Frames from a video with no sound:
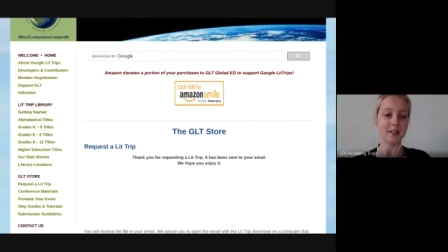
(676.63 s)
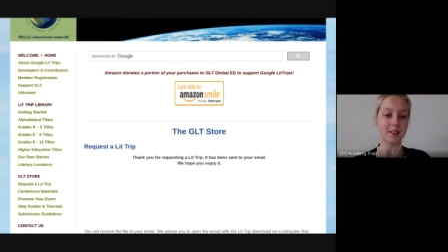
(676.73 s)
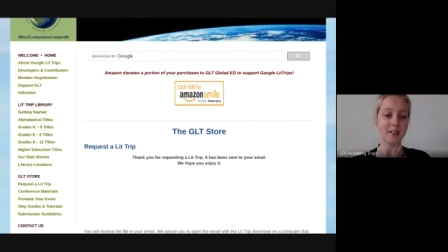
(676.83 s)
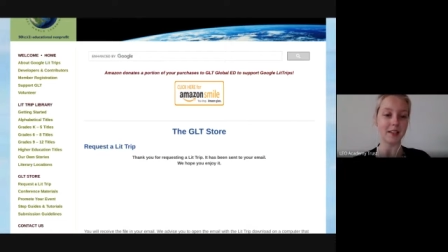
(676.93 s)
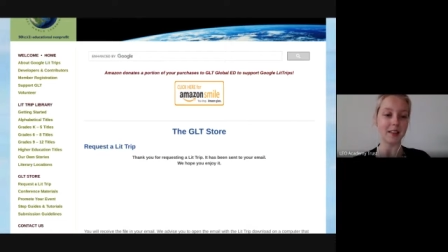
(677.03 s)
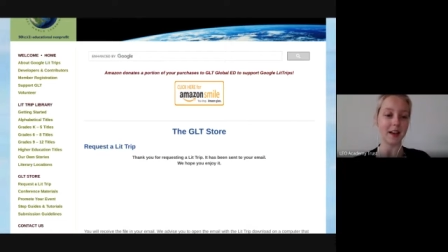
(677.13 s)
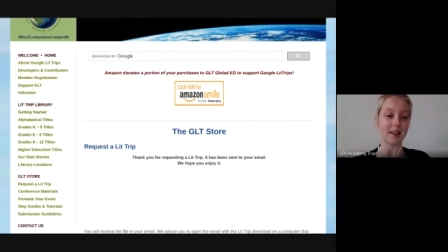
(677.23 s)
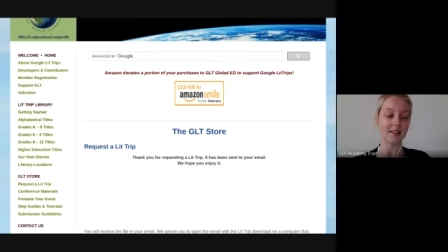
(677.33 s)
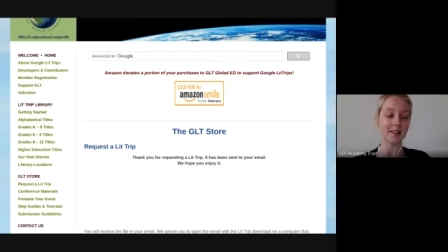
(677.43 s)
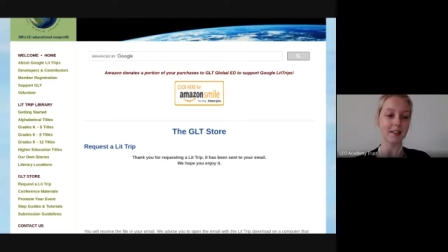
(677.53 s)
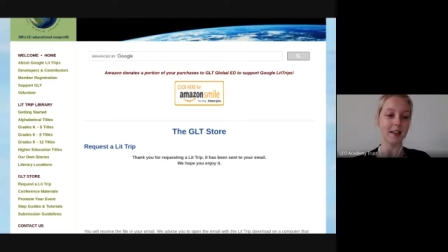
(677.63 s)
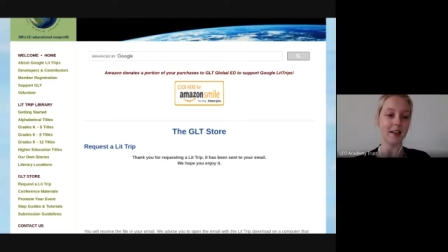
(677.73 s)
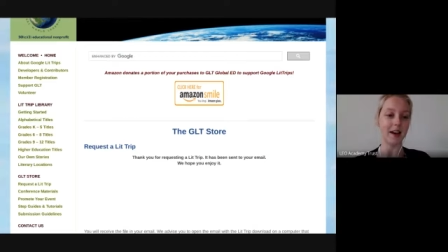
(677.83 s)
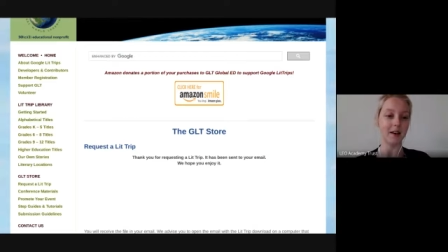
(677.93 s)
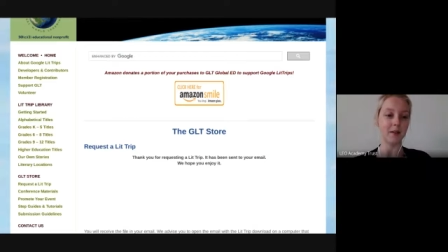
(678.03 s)
to see that
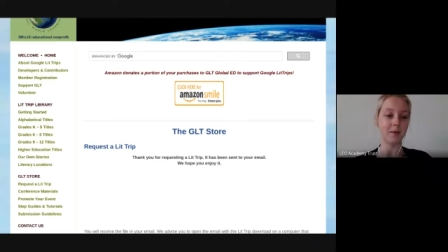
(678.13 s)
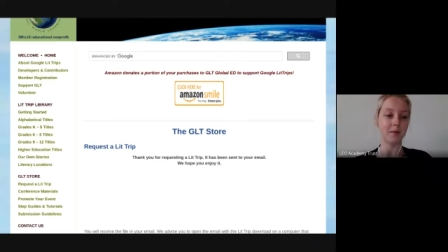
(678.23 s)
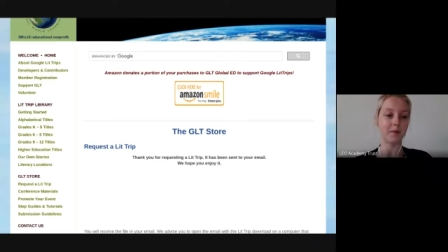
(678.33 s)
now.